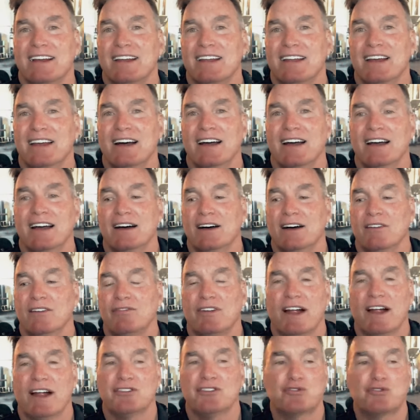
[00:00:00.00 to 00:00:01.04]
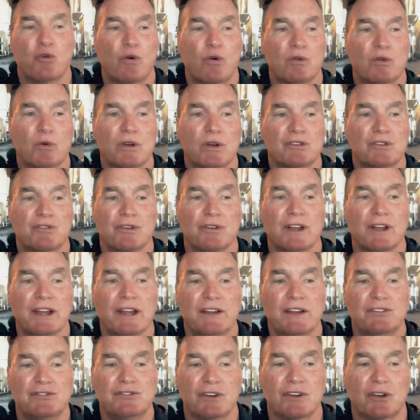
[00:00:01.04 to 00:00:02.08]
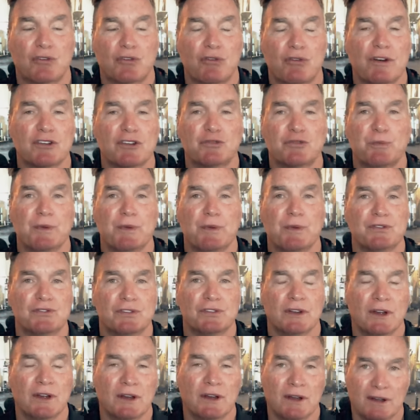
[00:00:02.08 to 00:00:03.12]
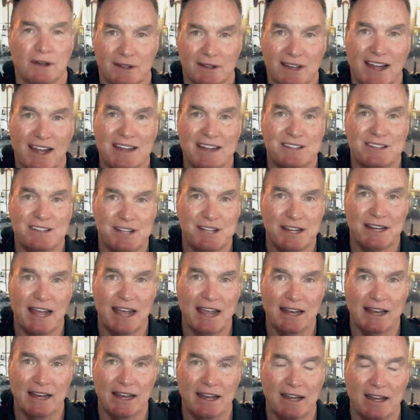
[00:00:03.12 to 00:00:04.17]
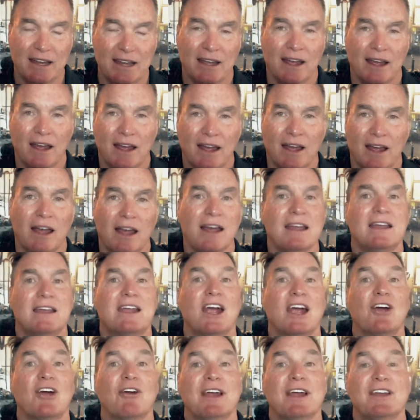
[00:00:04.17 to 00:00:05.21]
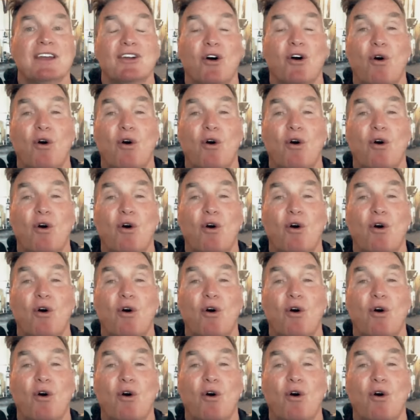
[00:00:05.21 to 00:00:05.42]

Yeah, Flash Gordon was released Christmas 1980 and carried